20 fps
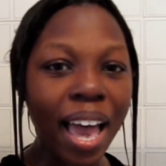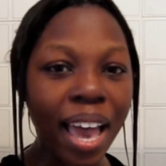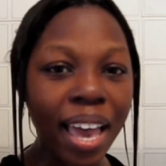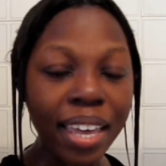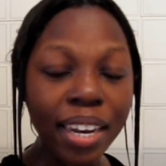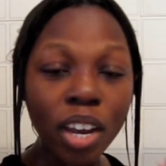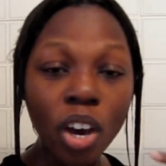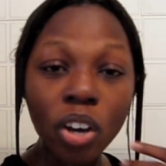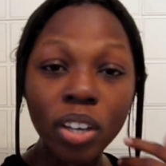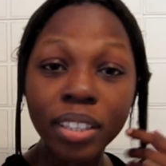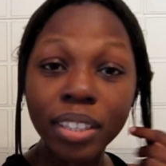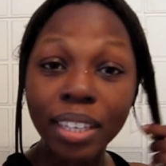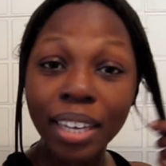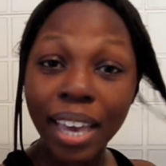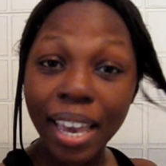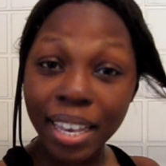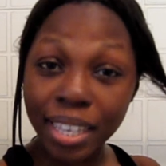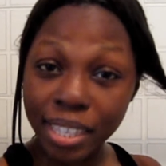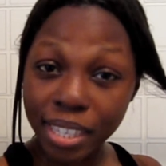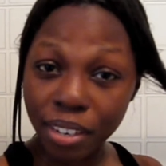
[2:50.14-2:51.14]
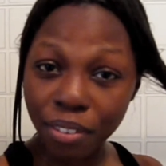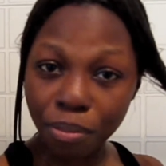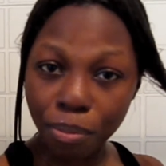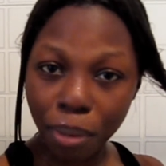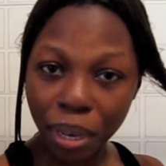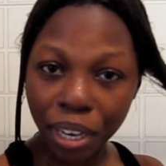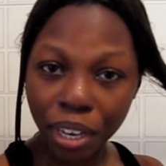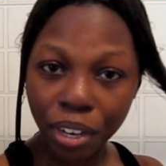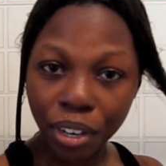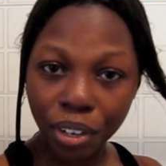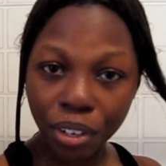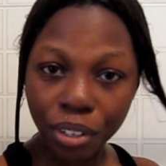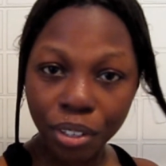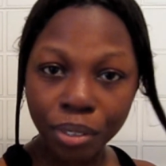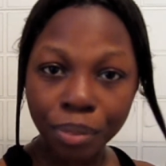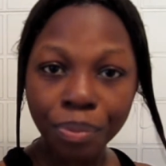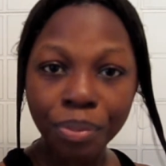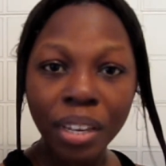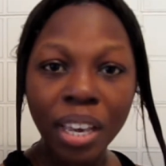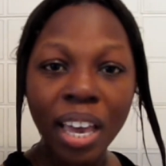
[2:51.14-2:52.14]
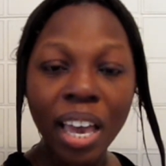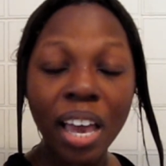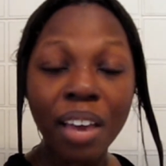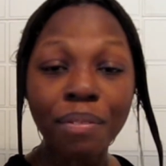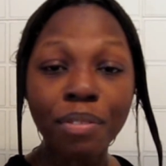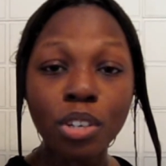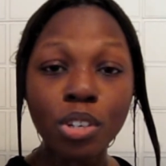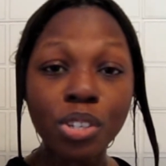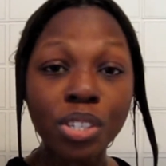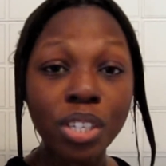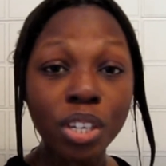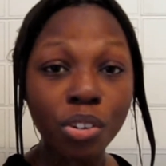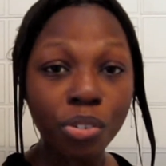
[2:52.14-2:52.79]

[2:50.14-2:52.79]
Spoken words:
and on the ends of my hair I've used the